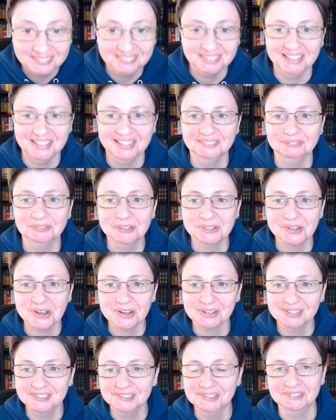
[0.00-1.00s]
And we'll
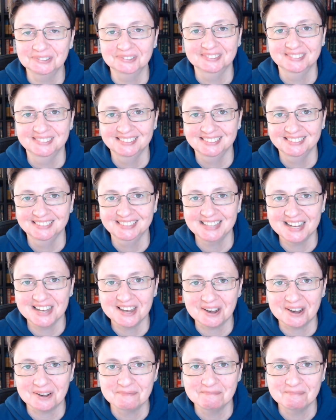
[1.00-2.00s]
talk soon. Take
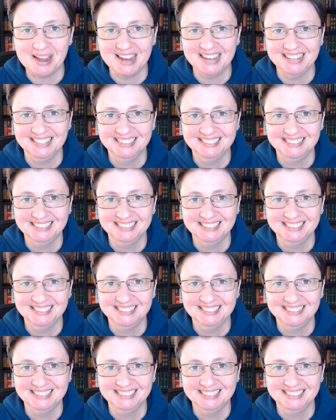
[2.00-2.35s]
care. Bye.